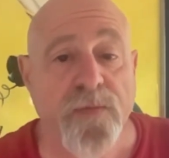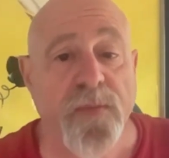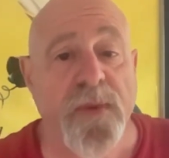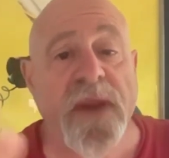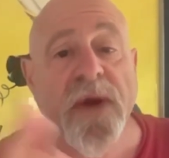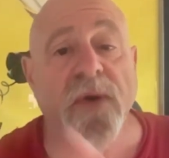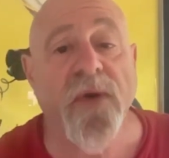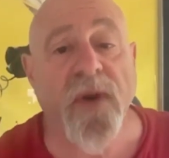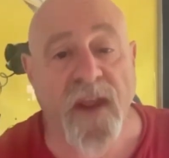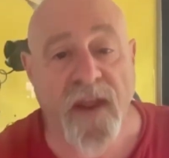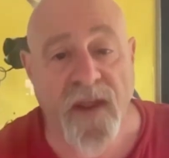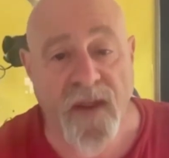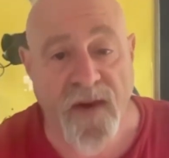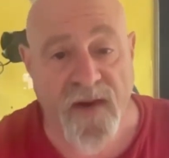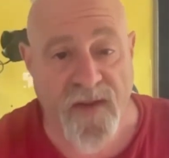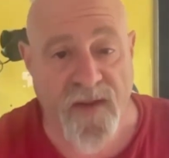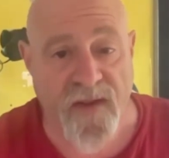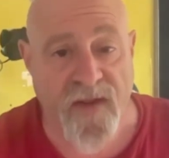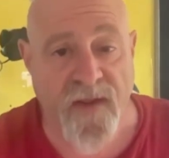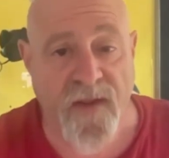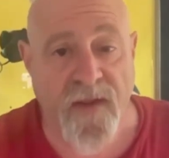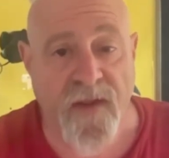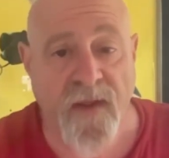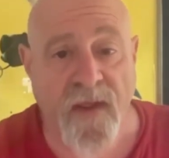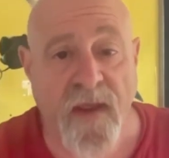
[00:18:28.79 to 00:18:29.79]
period,
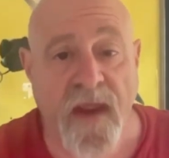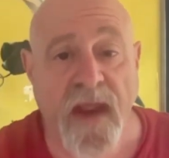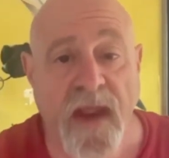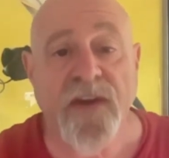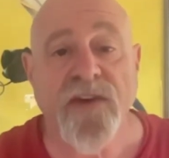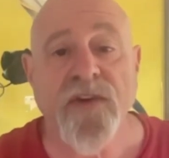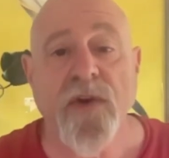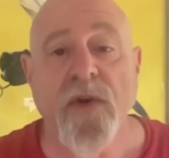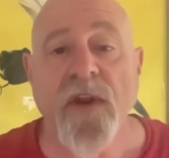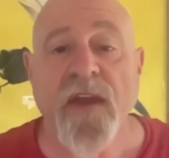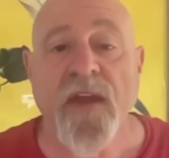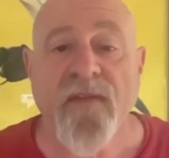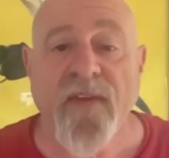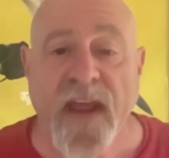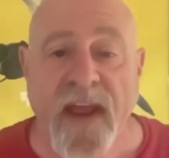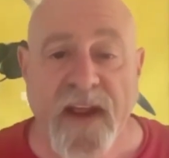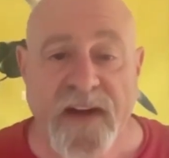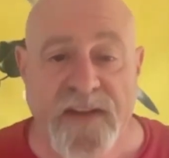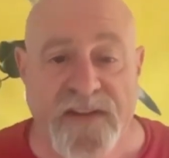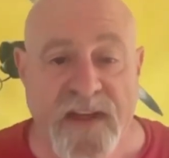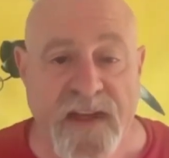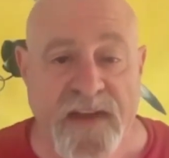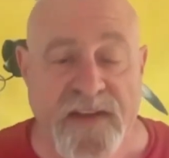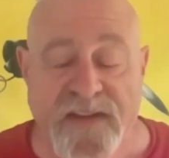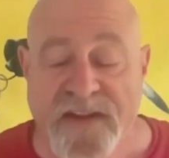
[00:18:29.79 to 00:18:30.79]
and don't have
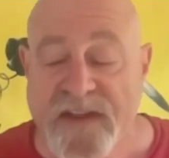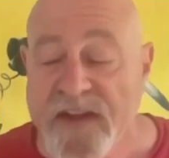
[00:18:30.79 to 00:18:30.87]
access to